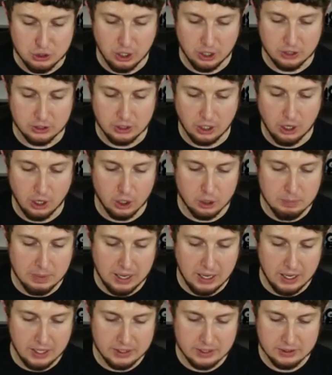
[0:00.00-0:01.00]
Dark
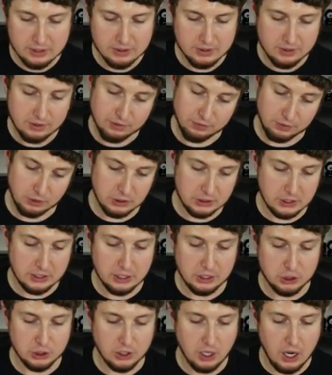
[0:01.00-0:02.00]
Arbok. First
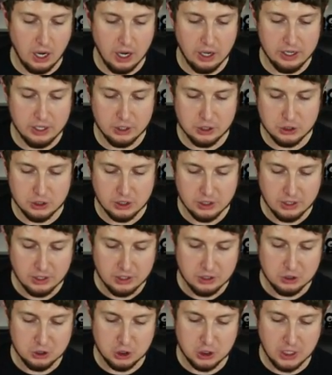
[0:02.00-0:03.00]
edition Oddish.
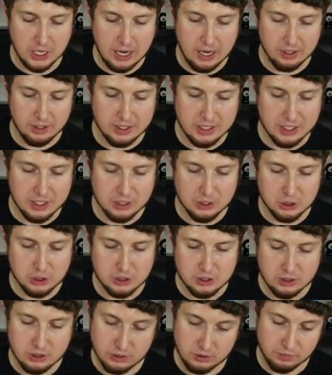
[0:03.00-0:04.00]

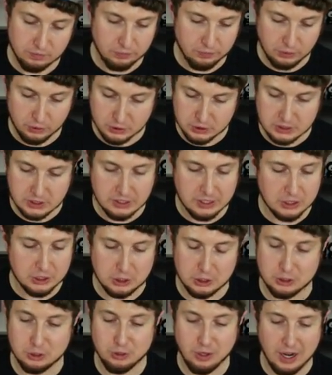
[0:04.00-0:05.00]
Challenge. First
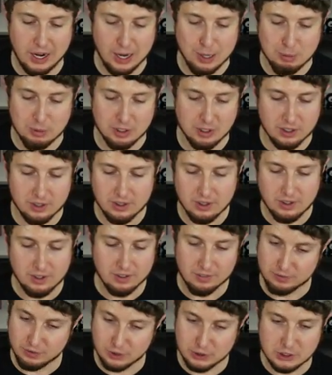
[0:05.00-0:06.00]
edition Grimer.
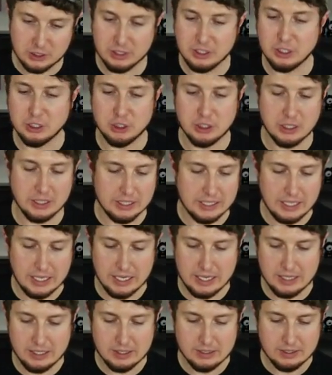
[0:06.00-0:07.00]
First edition
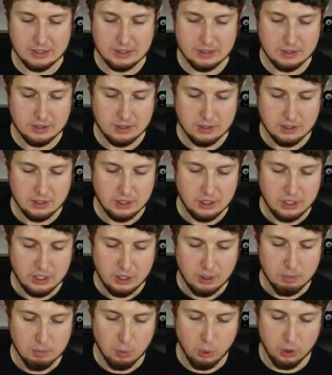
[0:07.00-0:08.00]
again.
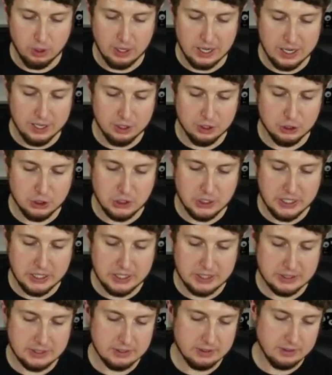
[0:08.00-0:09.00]
More
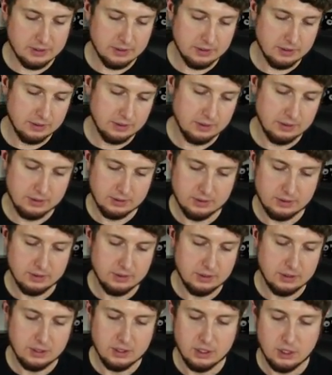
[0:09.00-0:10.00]
energies.
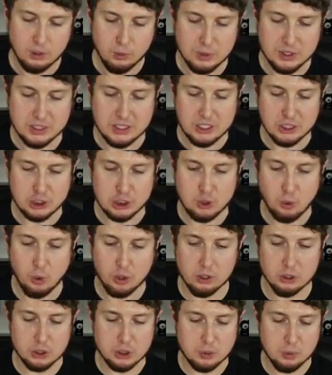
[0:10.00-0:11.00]
We see
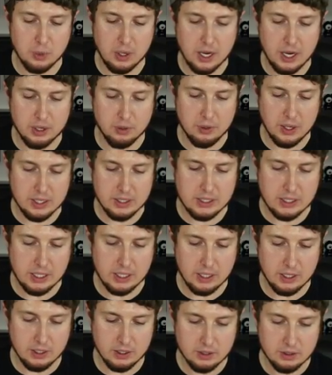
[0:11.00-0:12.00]
Squirtle Squad right
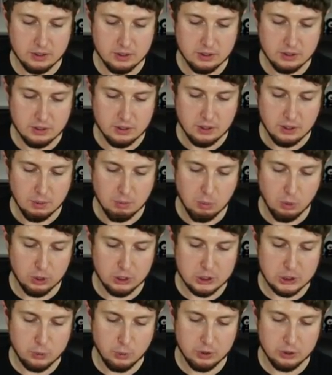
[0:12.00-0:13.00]
there.
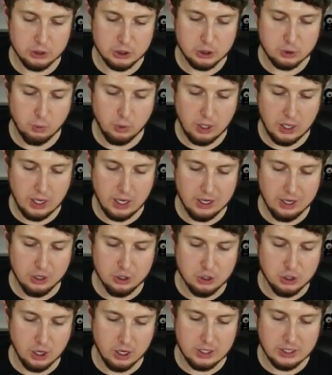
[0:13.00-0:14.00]
More Squirtle
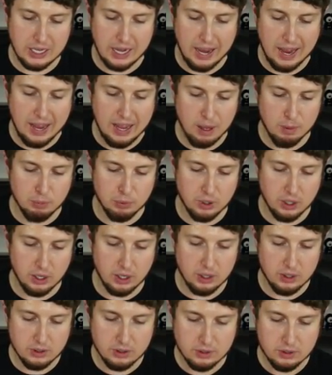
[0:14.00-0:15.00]
Squad. Dark
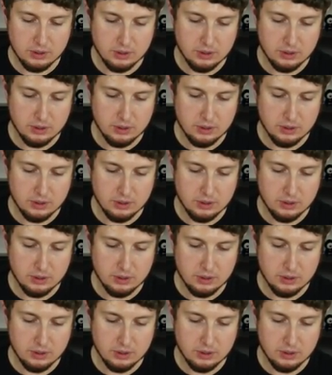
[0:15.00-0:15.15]
Abra.